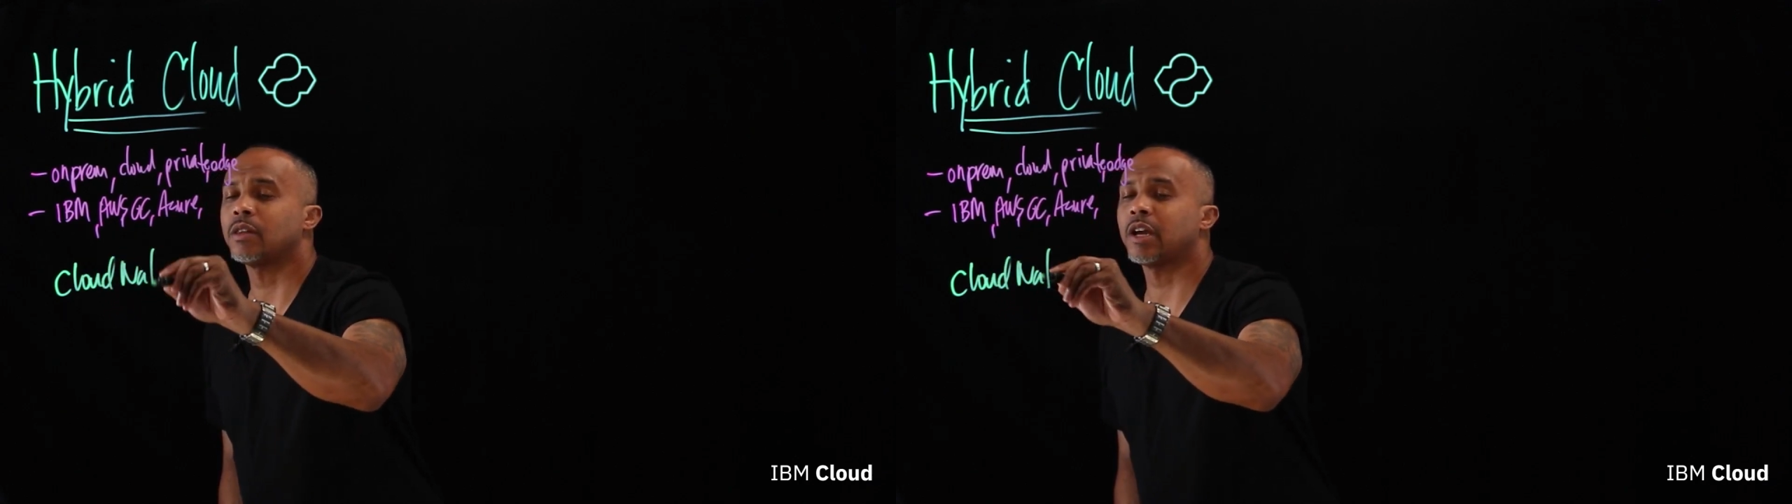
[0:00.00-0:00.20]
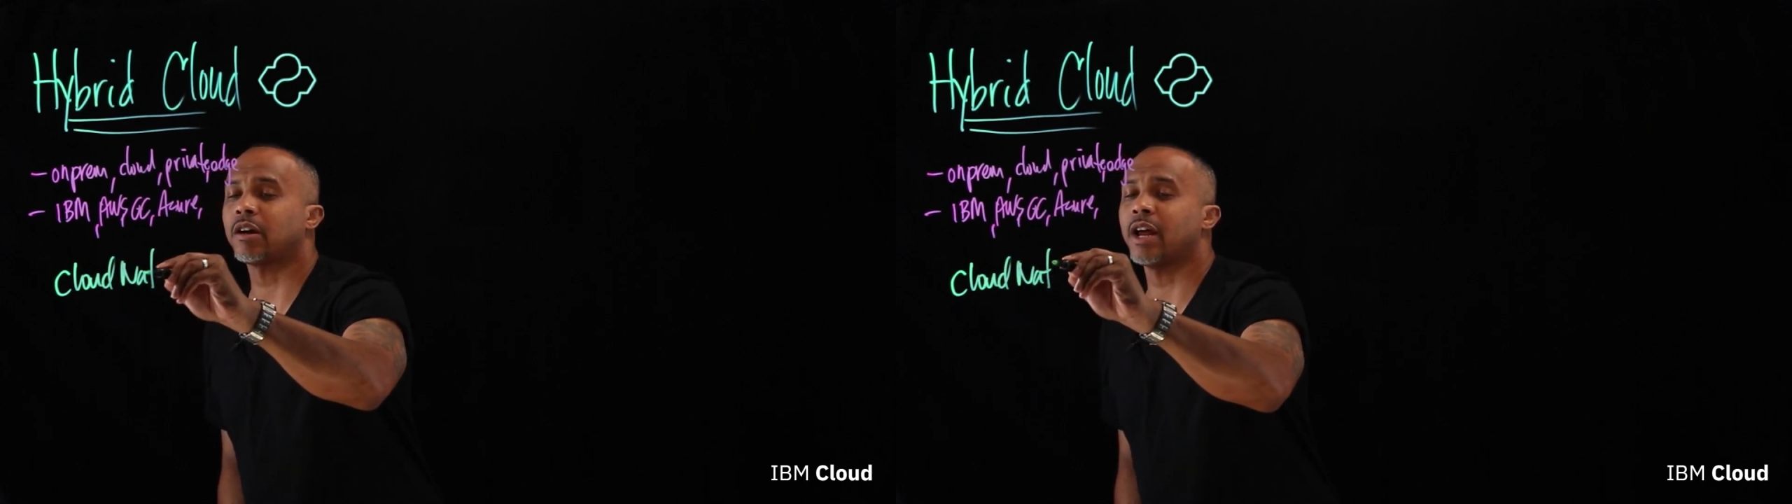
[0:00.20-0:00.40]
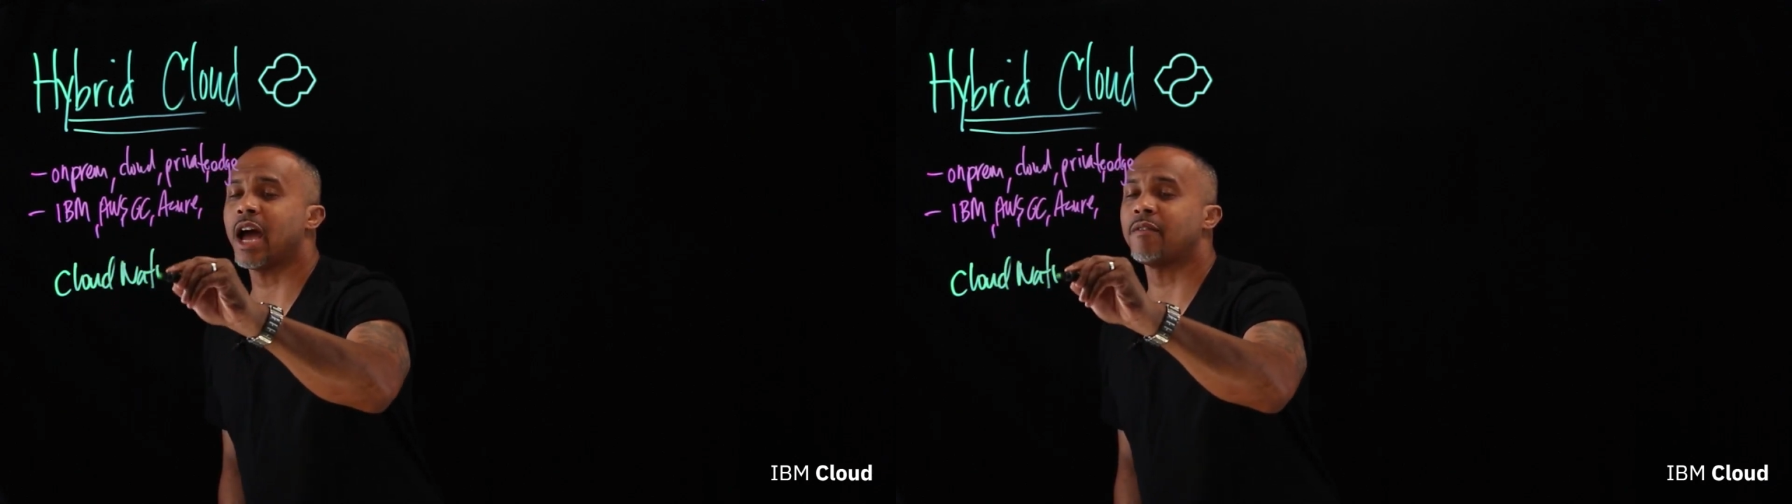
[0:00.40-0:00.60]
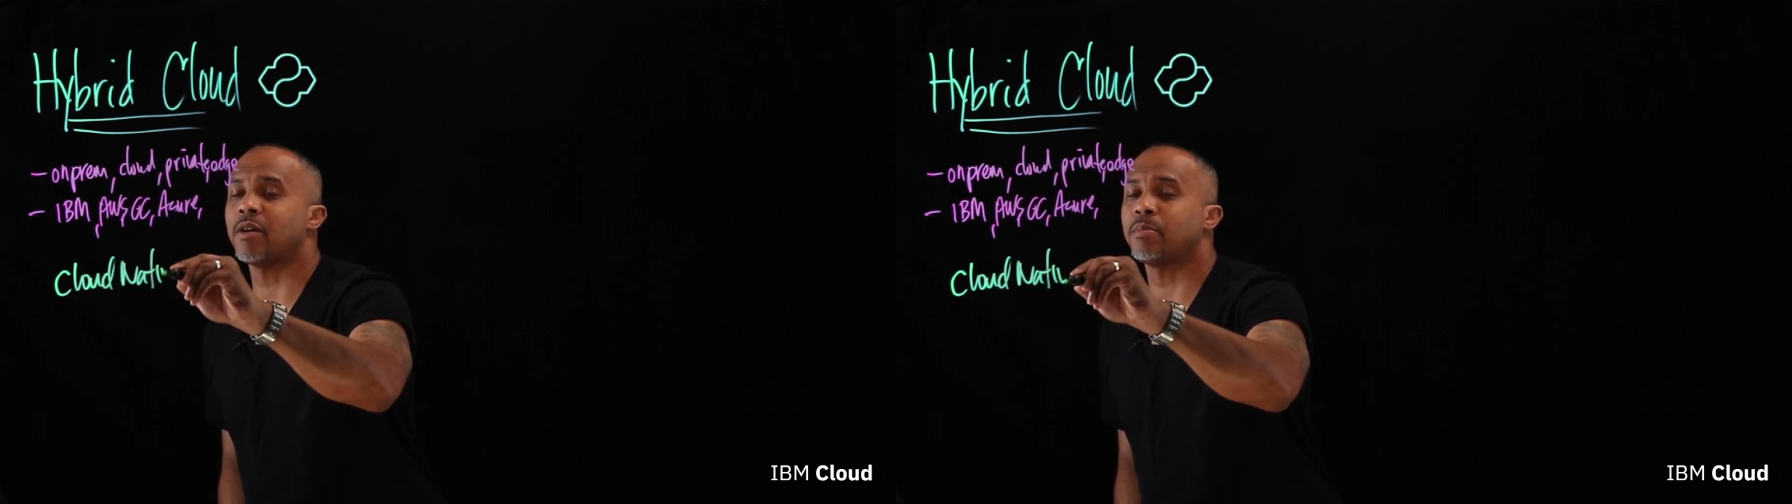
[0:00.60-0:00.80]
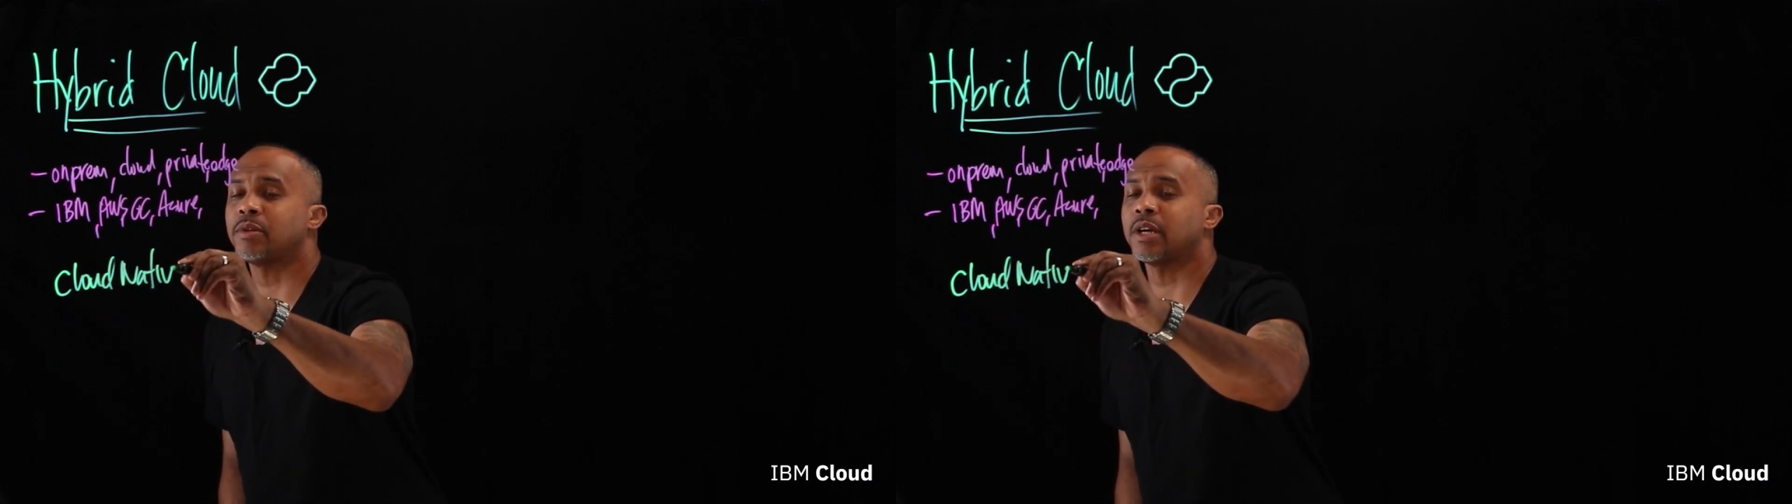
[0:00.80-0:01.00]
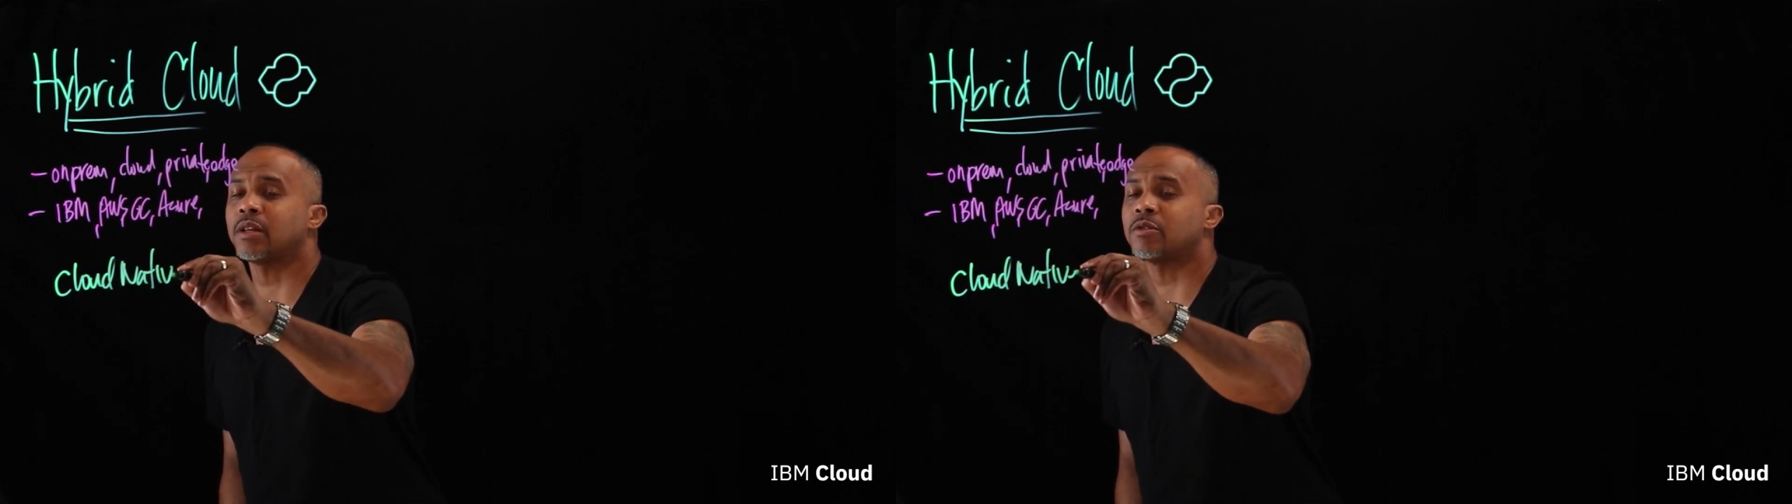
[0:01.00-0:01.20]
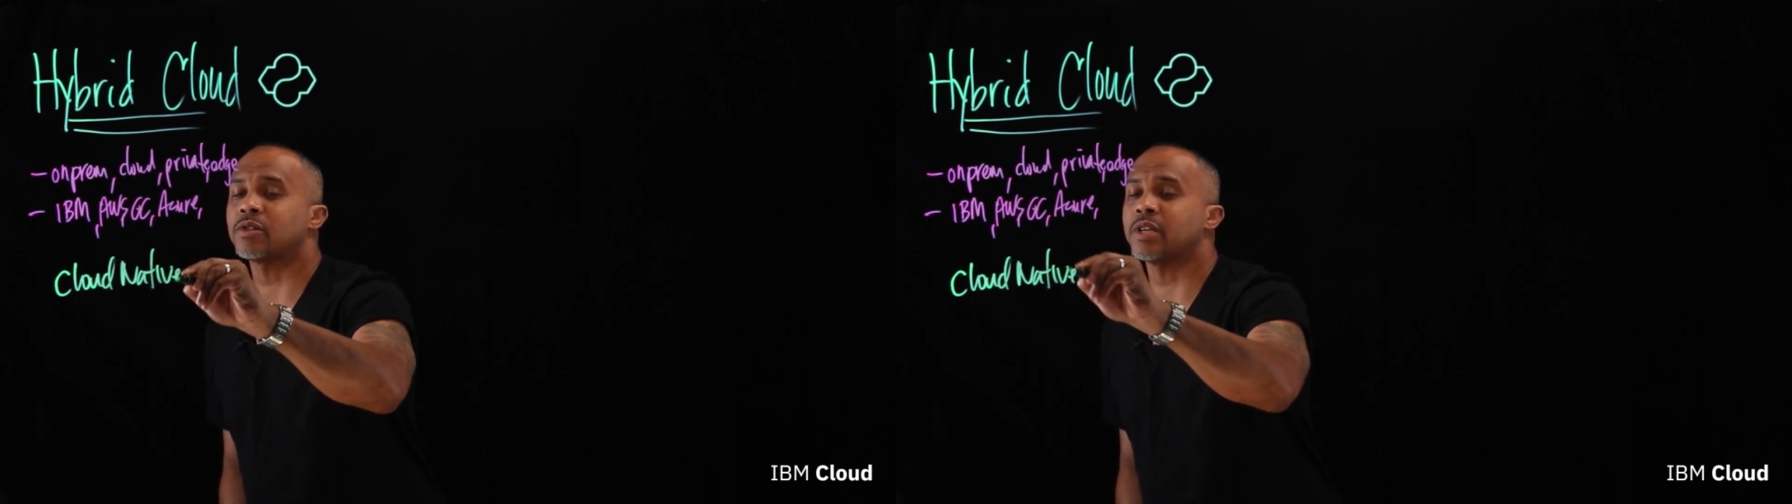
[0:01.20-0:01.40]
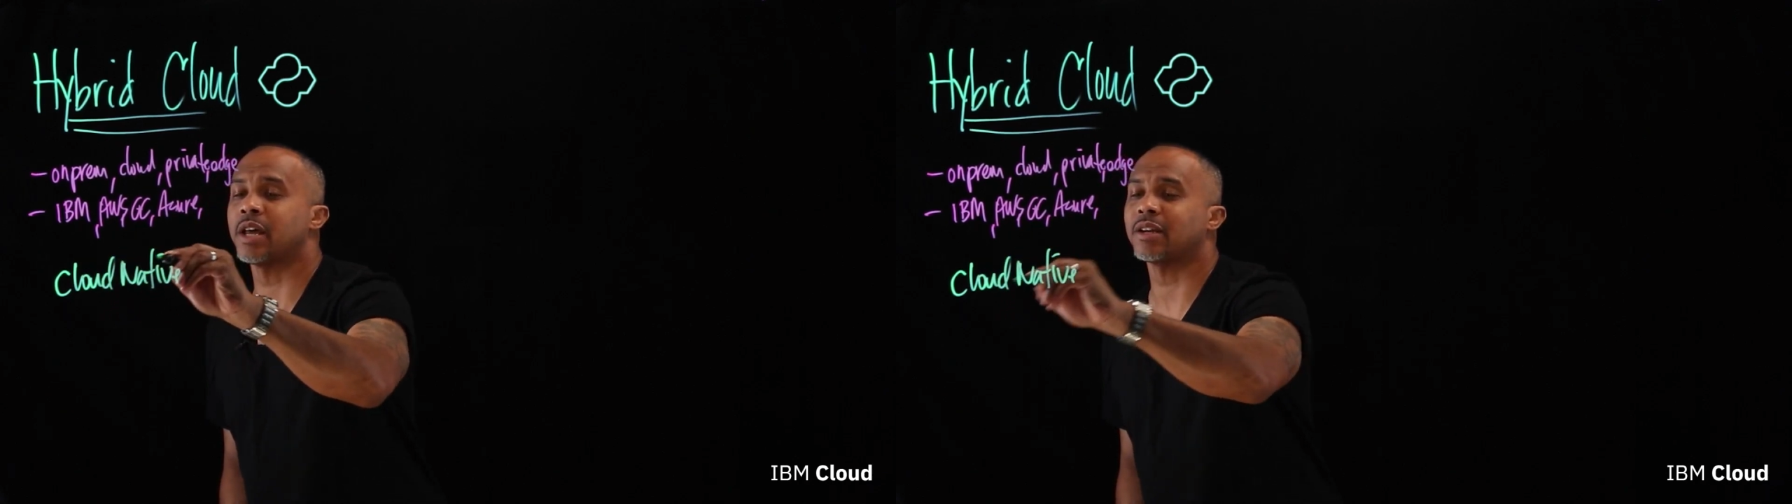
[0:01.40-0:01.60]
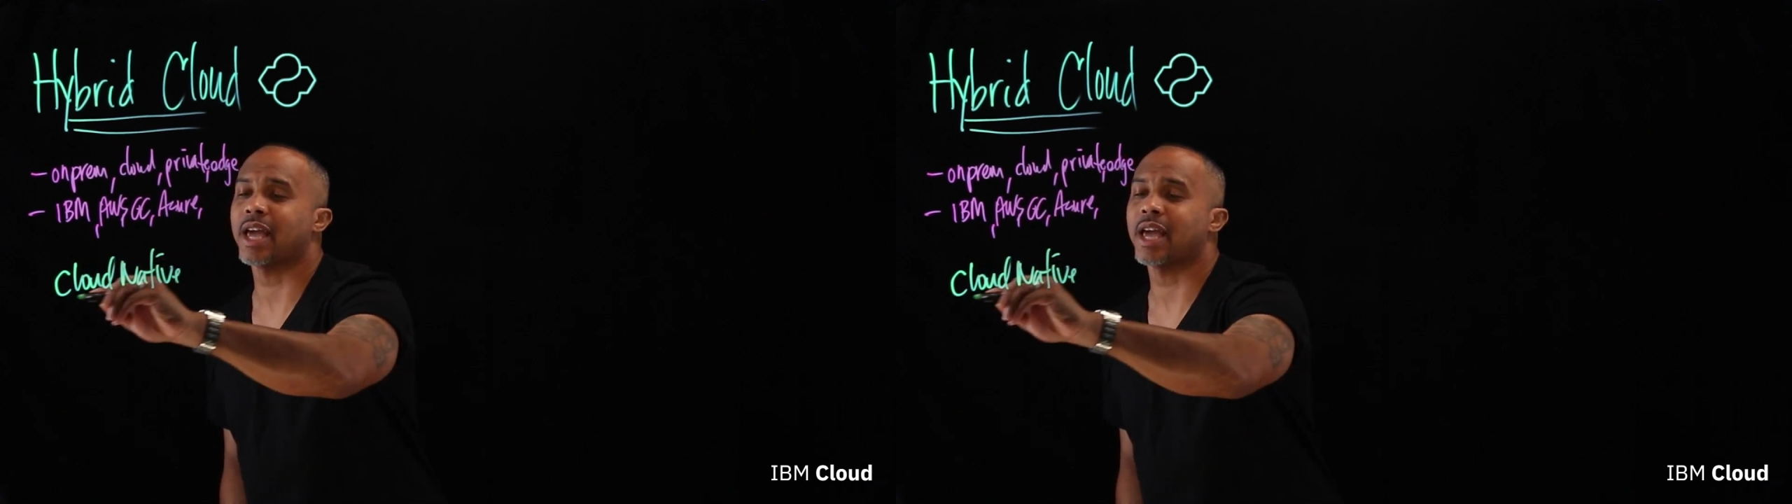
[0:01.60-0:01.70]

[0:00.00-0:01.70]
they're going to have a particular set